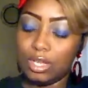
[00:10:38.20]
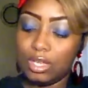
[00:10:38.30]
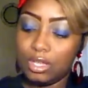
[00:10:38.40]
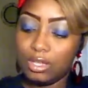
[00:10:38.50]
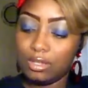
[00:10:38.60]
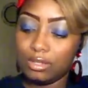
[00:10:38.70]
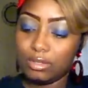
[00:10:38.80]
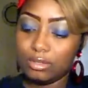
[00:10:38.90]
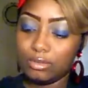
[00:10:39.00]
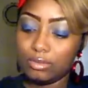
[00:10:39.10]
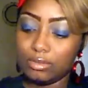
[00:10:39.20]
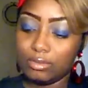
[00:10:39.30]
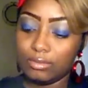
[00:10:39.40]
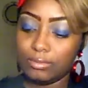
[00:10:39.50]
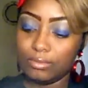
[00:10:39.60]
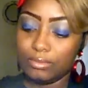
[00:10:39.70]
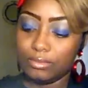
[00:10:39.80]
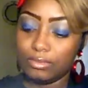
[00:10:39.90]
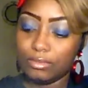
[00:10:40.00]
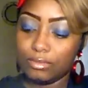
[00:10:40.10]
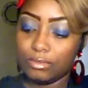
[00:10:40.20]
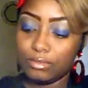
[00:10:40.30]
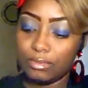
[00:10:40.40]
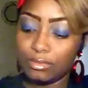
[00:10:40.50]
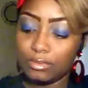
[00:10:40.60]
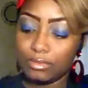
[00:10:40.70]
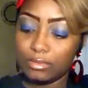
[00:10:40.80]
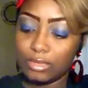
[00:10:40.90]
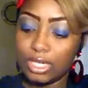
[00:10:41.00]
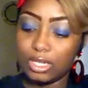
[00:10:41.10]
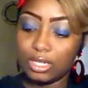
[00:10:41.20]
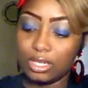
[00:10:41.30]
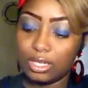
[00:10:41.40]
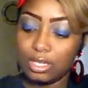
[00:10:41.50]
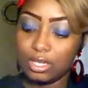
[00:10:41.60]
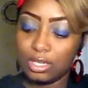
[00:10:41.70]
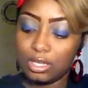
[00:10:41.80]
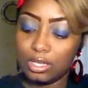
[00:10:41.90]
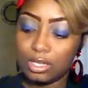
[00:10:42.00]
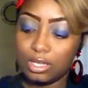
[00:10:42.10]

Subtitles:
(silence)